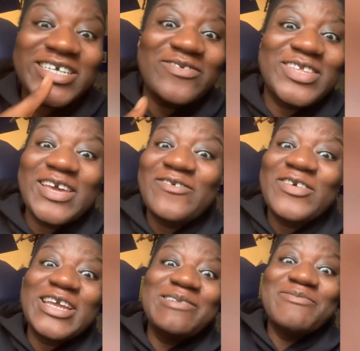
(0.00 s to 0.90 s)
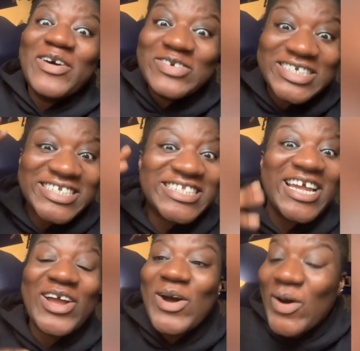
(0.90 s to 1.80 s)
of different emotions
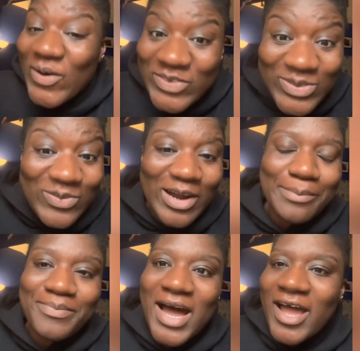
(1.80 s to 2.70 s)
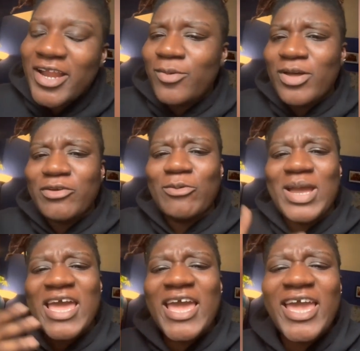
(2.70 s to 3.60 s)
that go through our body, whether
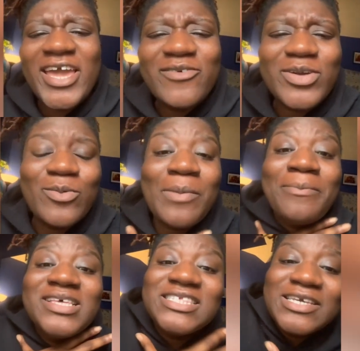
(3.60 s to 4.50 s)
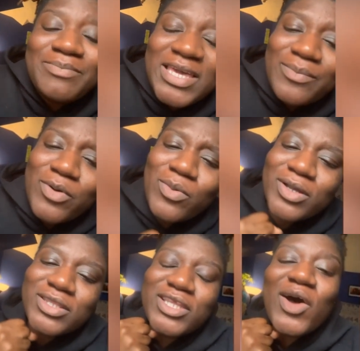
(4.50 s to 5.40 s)
we're angry, we're missing people,
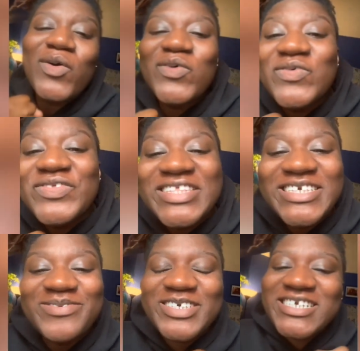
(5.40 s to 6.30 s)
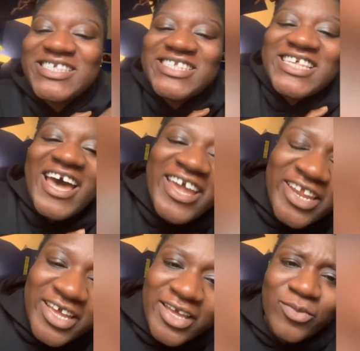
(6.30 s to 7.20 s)
we're lonely, we're
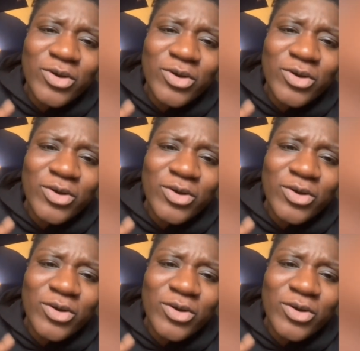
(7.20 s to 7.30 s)
excited,